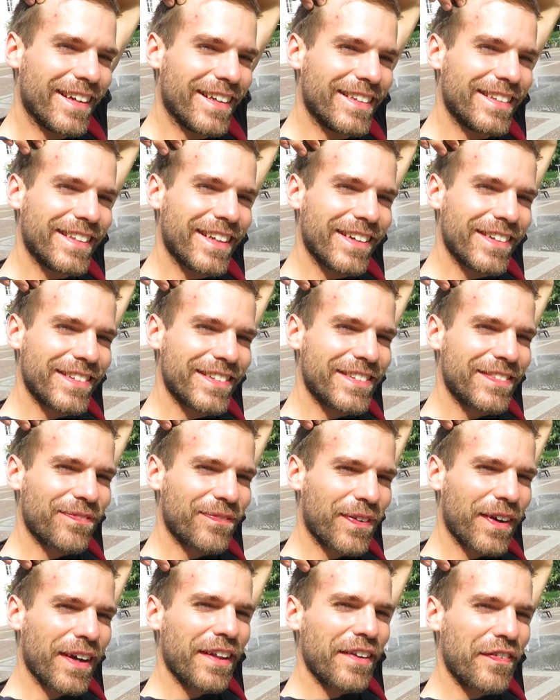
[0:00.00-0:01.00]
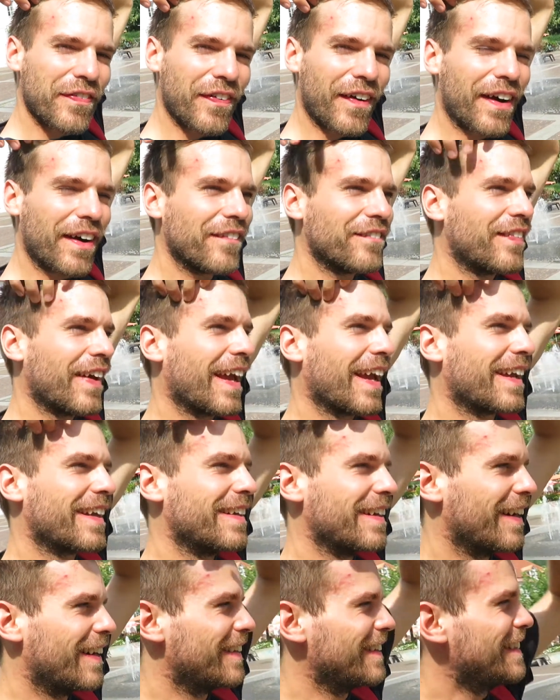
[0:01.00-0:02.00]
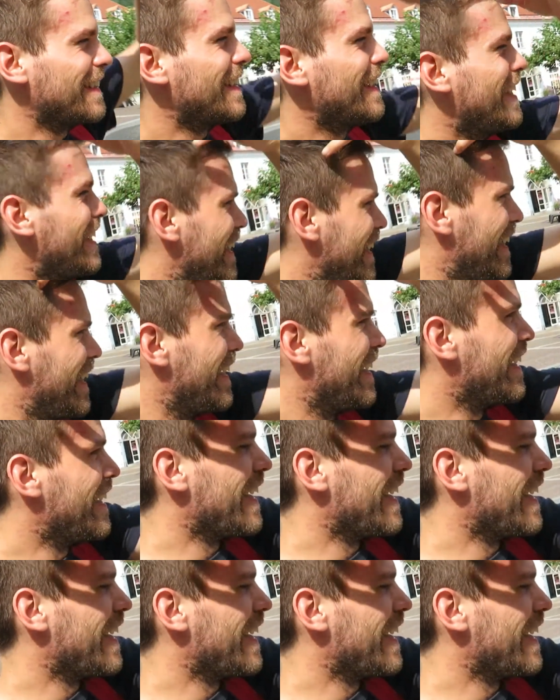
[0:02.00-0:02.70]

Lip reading: It goes pretty far back now. Ah,